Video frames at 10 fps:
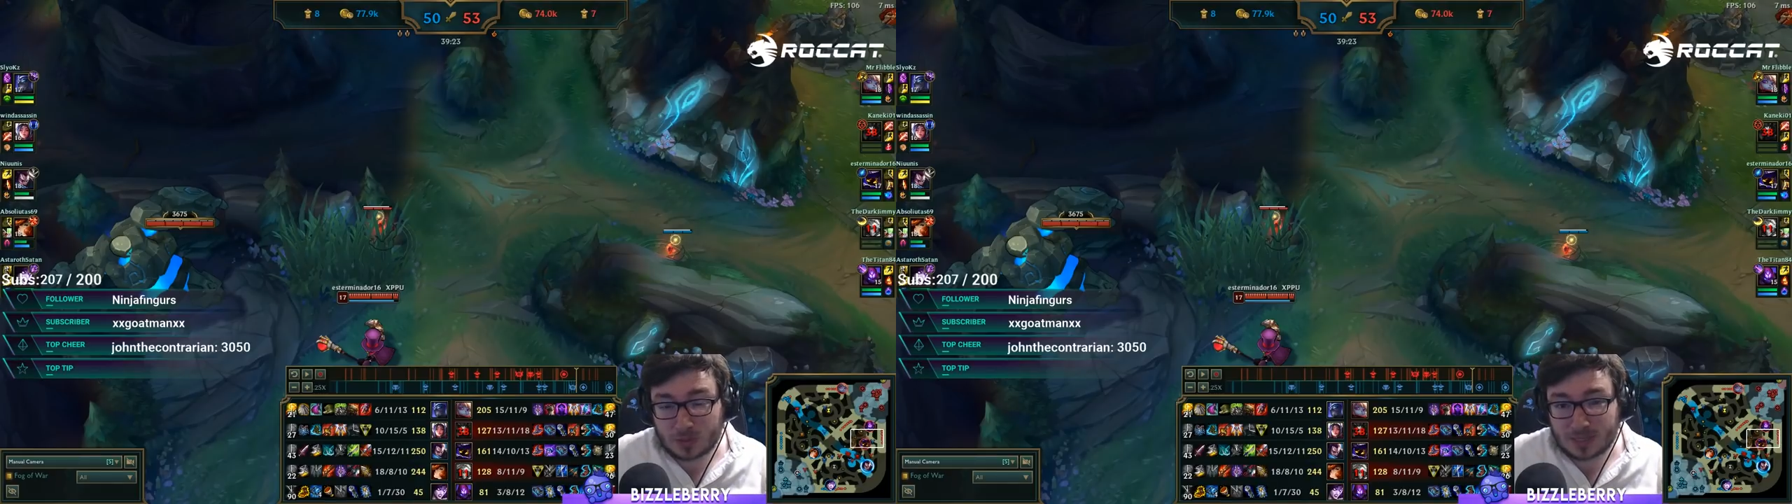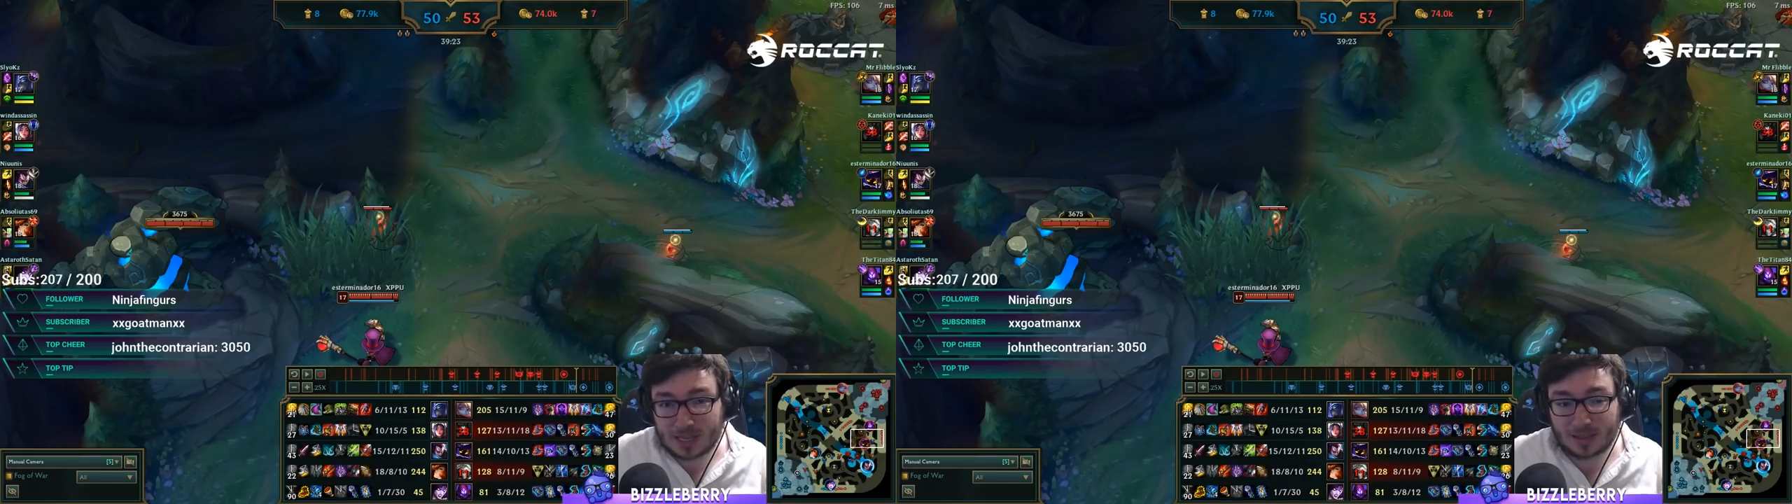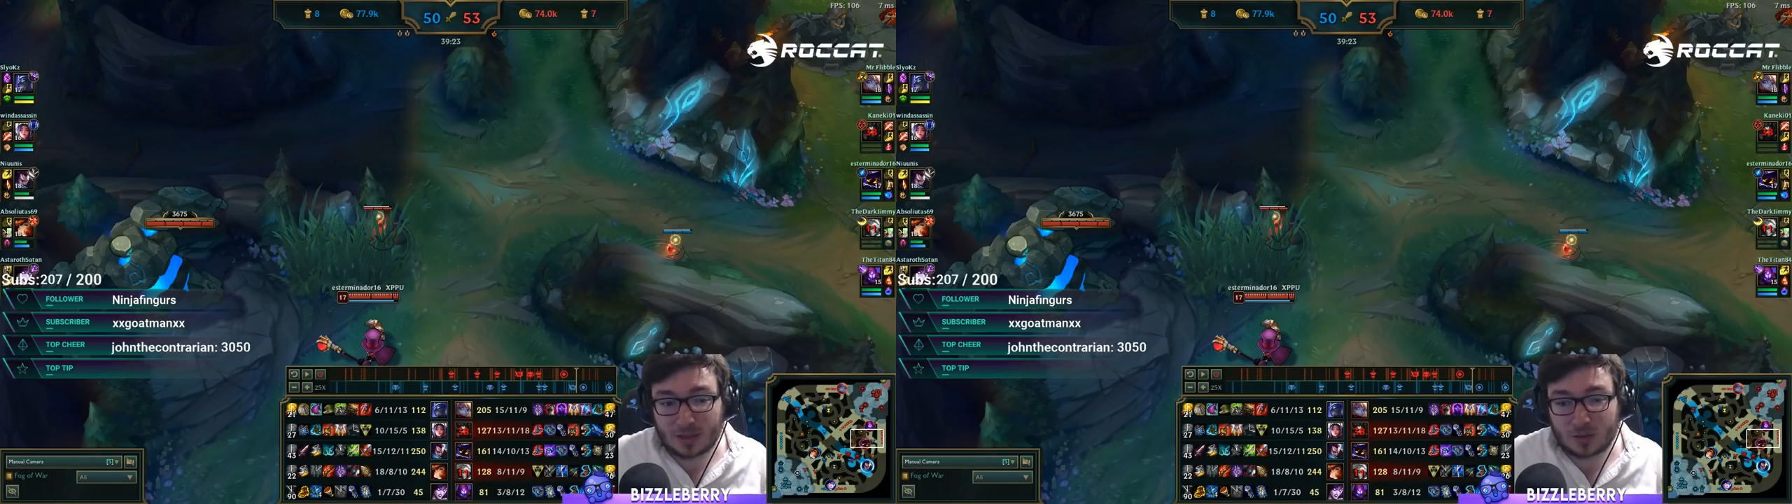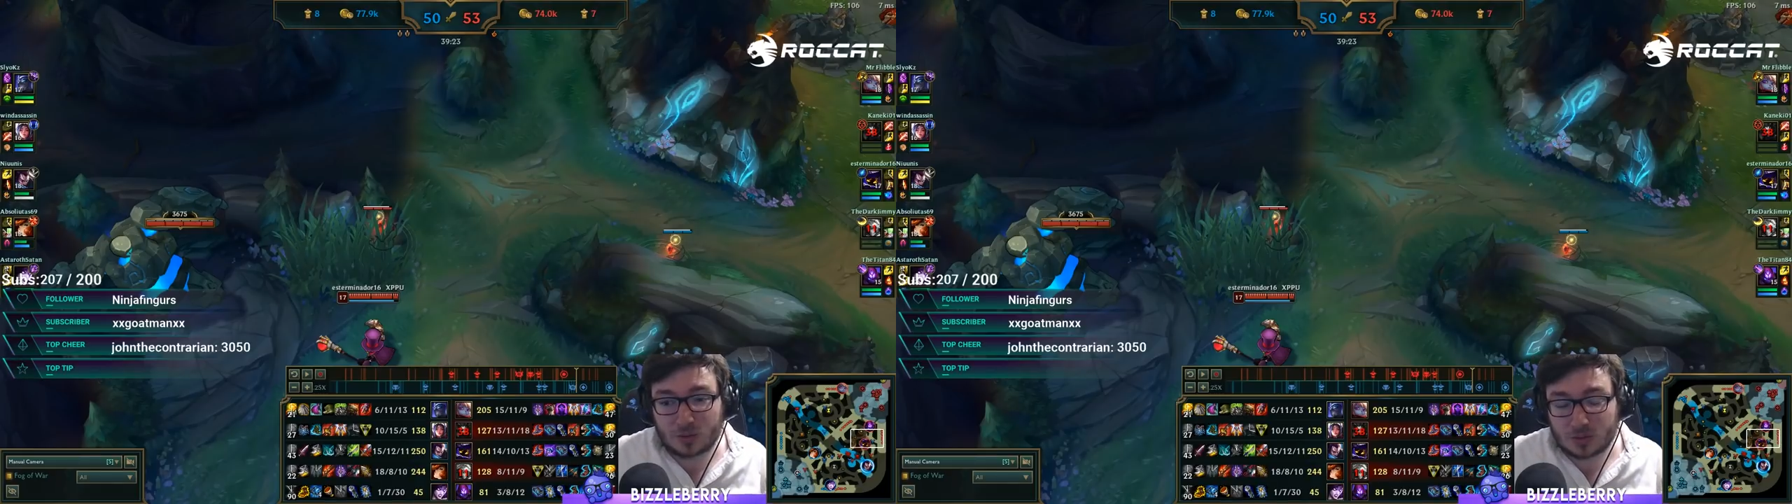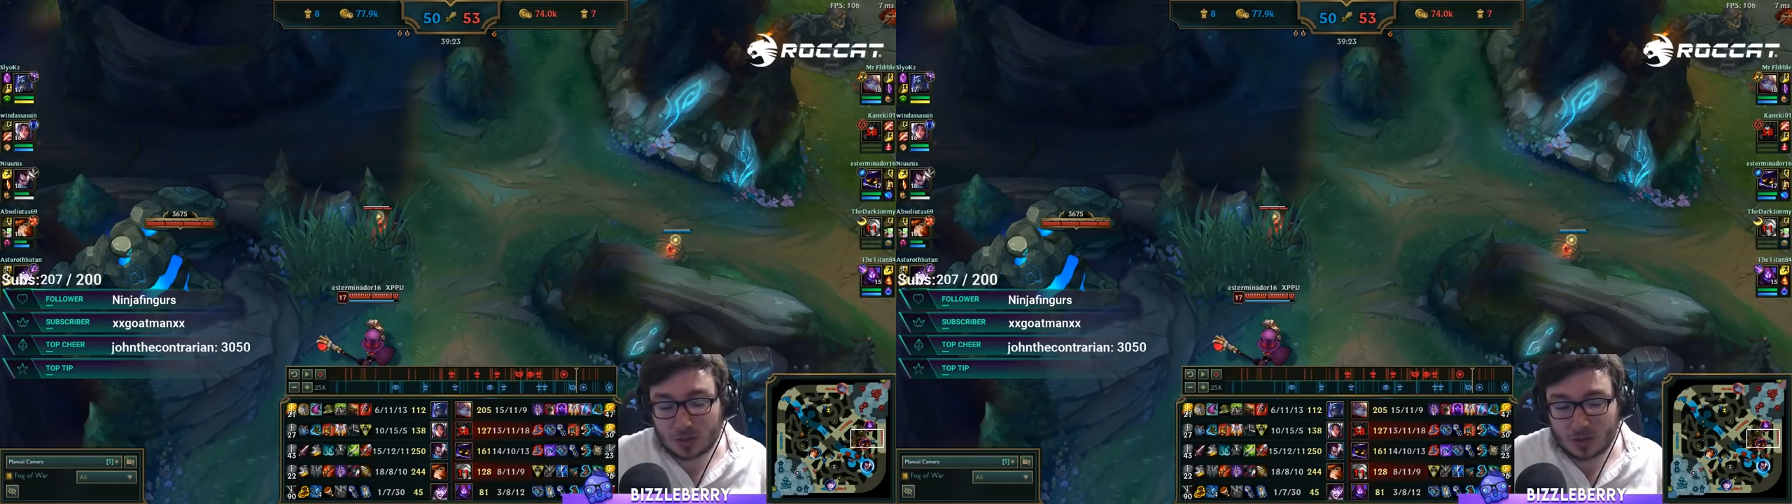to get the
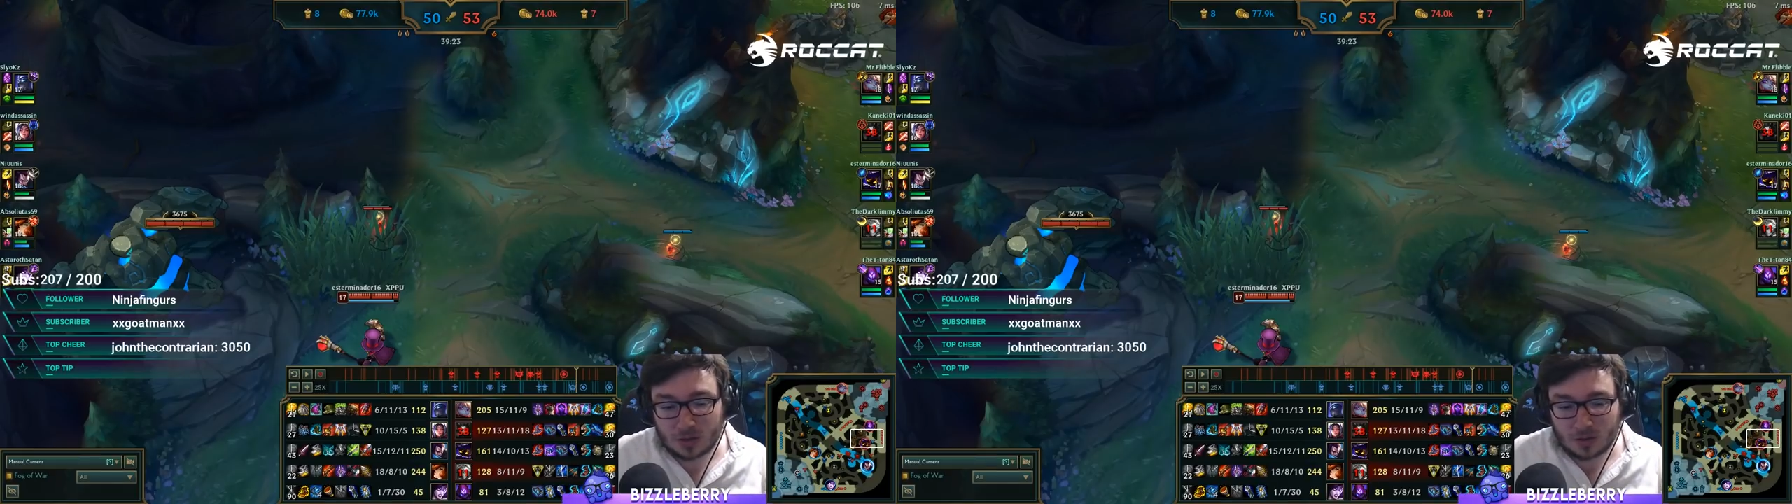kills.